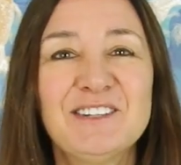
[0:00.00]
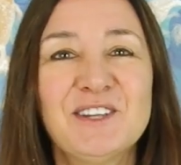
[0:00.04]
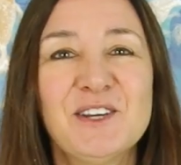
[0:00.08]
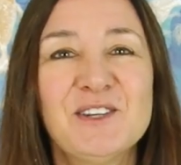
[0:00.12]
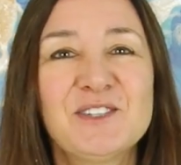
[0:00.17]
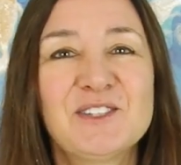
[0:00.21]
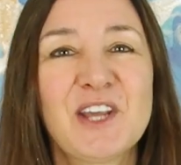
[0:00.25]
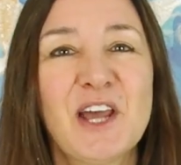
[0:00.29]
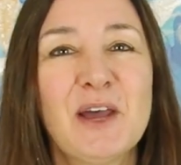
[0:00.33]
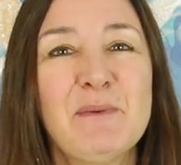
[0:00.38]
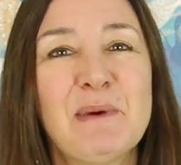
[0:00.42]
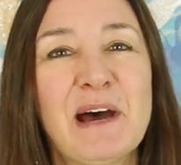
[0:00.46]

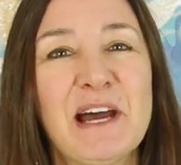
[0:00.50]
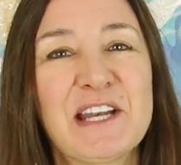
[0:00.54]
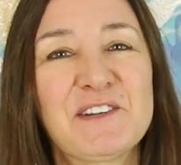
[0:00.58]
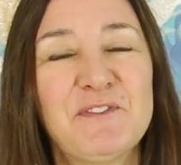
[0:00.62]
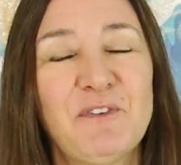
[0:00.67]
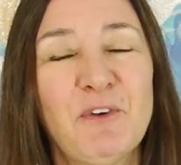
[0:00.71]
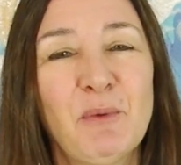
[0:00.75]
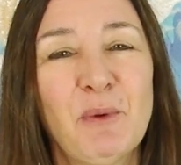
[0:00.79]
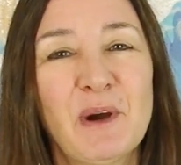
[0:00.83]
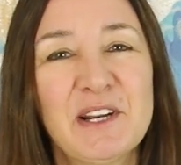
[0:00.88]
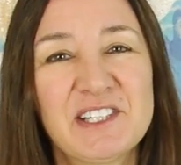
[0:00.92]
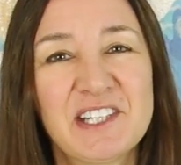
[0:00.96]
you so much
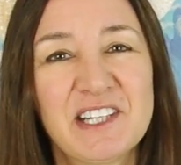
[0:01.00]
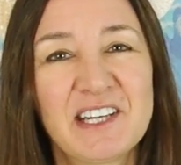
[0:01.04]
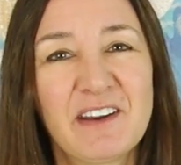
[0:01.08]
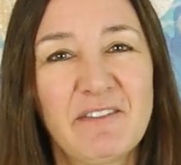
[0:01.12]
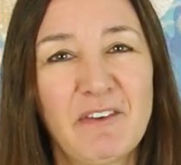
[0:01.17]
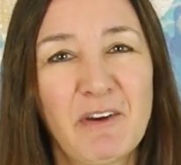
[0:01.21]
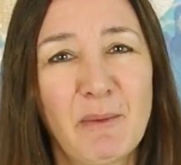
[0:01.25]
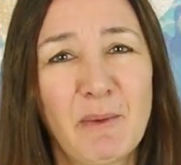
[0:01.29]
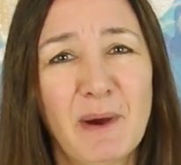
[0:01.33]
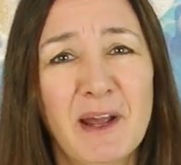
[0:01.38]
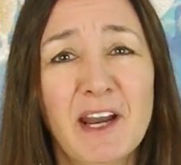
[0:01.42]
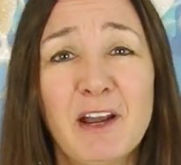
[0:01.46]
for watching,
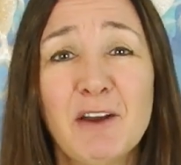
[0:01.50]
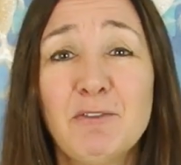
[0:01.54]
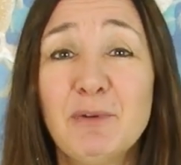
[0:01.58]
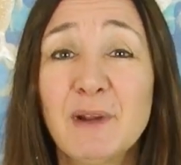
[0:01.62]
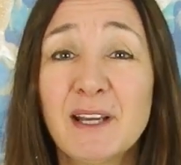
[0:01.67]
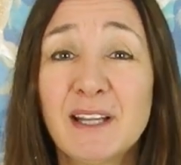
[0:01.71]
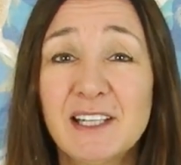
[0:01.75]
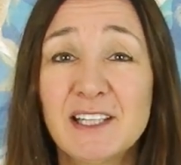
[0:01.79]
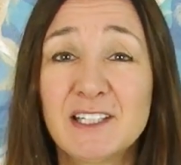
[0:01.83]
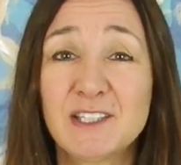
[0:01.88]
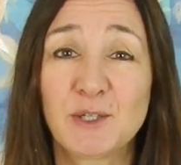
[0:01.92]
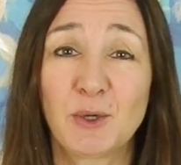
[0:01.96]
everyone. I
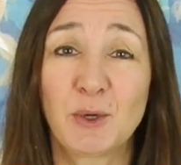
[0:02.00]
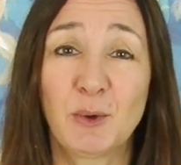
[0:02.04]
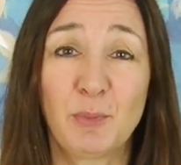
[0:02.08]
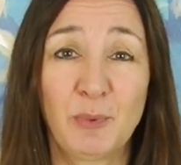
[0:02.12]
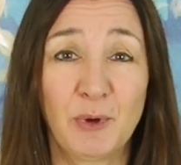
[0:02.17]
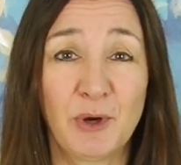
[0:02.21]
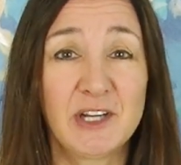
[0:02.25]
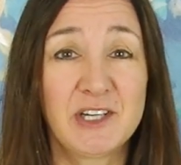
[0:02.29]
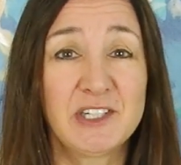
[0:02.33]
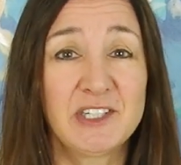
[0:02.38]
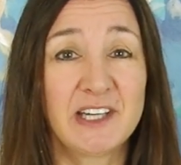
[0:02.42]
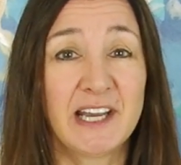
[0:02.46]
really do
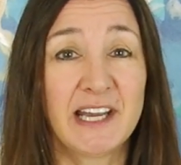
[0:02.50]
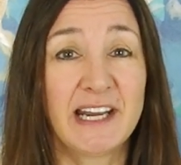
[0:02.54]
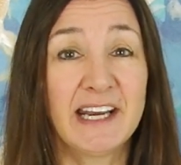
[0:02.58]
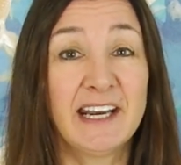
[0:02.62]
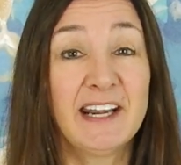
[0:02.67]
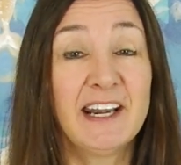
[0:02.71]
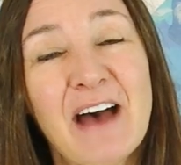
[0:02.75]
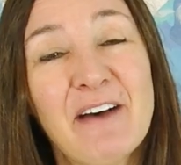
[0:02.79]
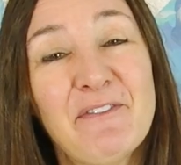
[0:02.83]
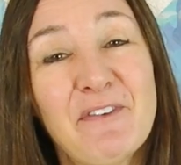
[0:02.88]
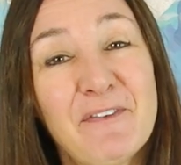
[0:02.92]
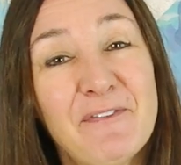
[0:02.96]
appreciate
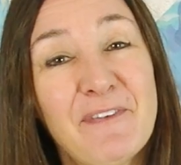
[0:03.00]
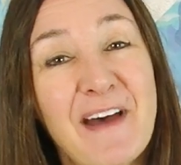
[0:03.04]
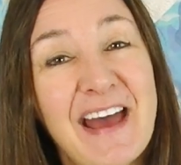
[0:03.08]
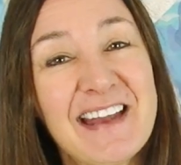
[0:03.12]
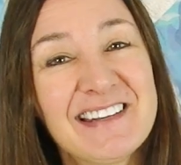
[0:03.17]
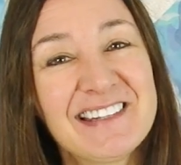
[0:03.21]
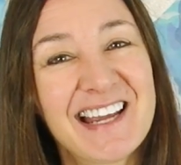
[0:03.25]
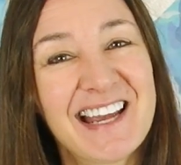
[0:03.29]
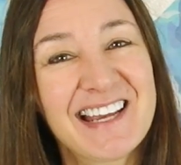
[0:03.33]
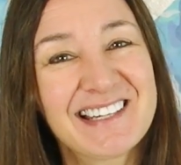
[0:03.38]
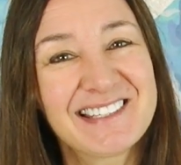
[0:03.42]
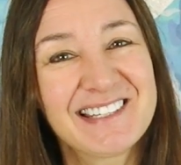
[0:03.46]
it. Have a
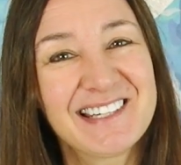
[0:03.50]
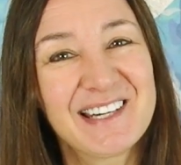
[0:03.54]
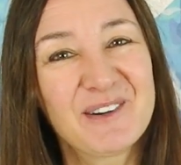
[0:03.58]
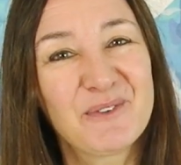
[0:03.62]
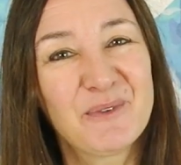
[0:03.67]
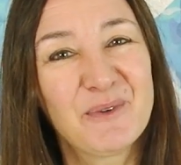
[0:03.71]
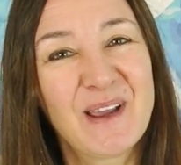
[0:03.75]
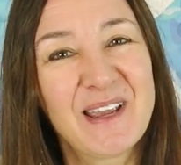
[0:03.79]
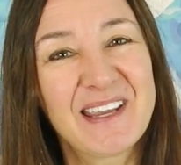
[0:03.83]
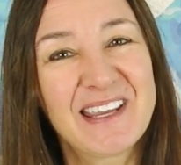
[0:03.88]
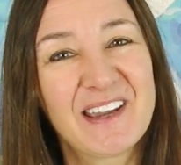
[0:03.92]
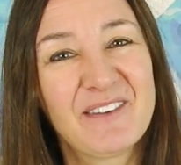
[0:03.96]
fantastic
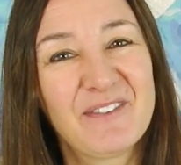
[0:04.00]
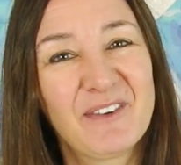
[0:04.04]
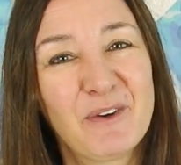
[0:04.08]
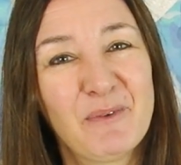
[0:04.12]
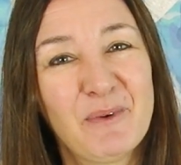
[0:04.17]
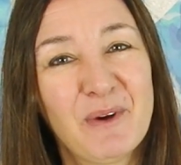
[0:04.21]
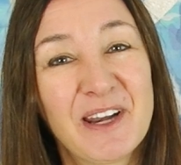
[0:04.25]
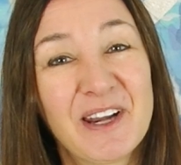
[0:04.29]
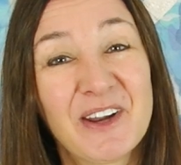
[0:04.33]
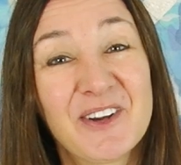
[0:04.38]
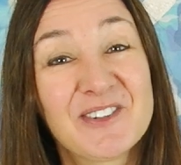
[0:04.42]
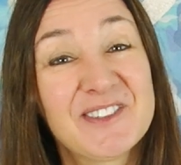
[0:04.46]
week,
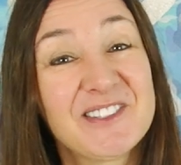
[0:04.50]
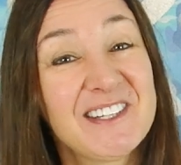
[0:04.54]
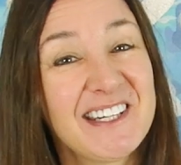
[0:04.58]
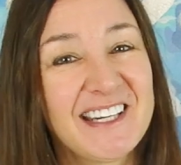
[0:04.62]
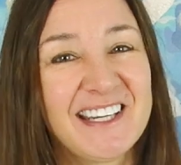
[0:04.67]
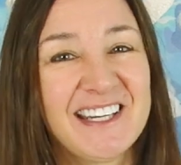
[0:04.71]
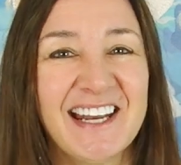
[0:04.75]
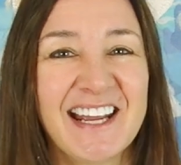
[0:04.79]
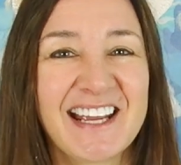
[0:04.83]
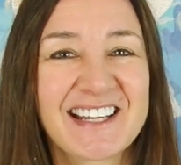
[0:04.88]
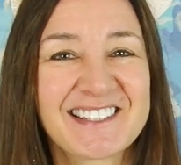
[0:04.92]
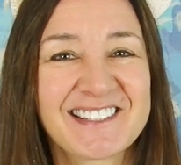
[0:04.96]
everyone. I'll
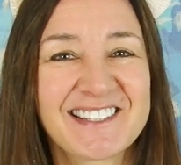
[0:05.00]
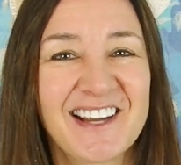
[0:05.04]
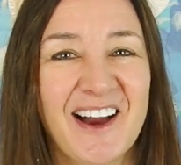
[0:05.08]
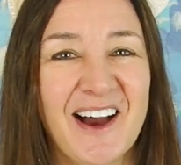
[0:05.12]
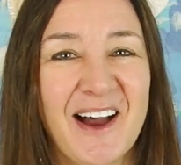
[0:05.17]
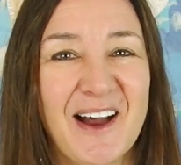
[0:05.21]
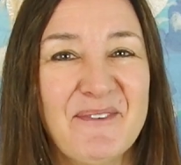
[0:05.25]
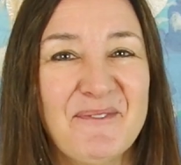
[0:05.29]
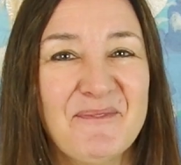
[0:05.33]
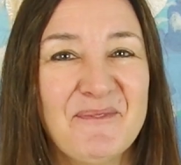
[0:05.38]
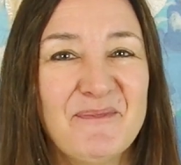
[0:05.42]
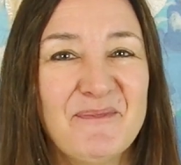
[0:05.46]
see you next time.